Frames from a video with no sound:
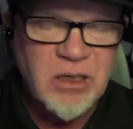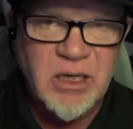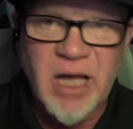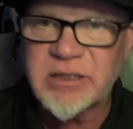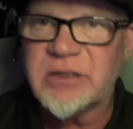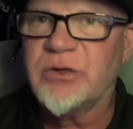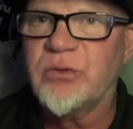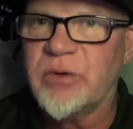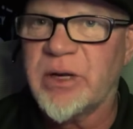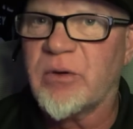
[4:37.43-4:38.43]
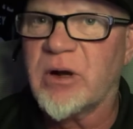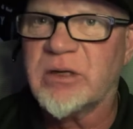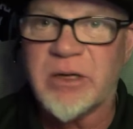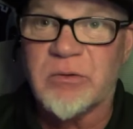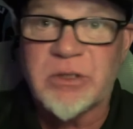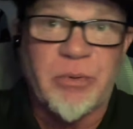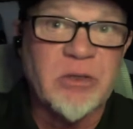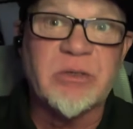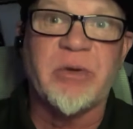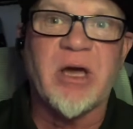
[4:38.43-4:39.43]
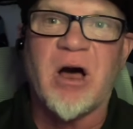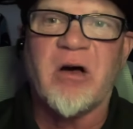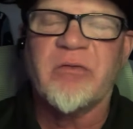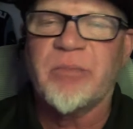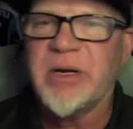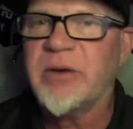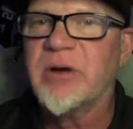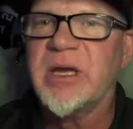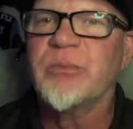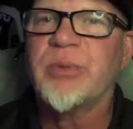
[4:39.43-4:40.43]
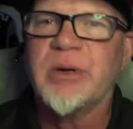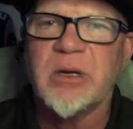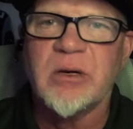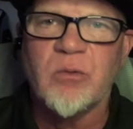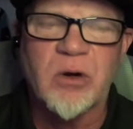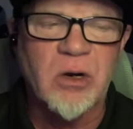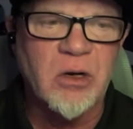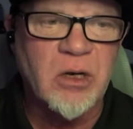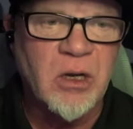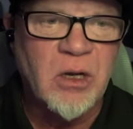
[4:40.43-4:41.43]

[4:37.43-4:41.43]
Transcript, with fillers: got to do when they were they were supposed to be off, but they were in putting in the work,